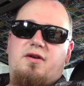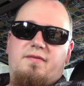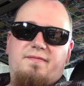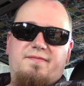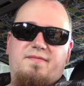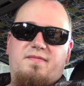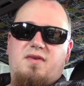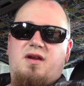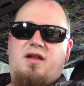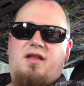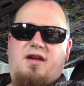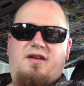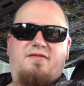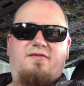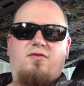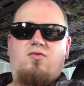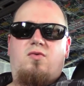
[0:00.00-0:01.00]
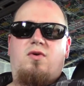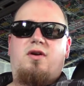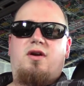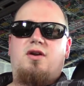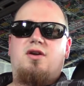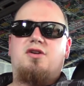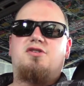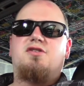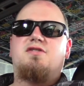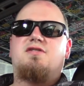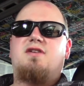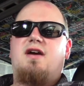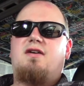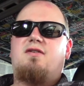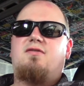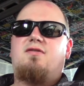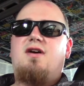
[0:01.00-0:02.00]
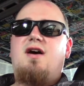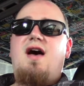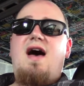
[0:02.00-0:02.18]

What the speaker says: I think it's for 1 ignition cycle.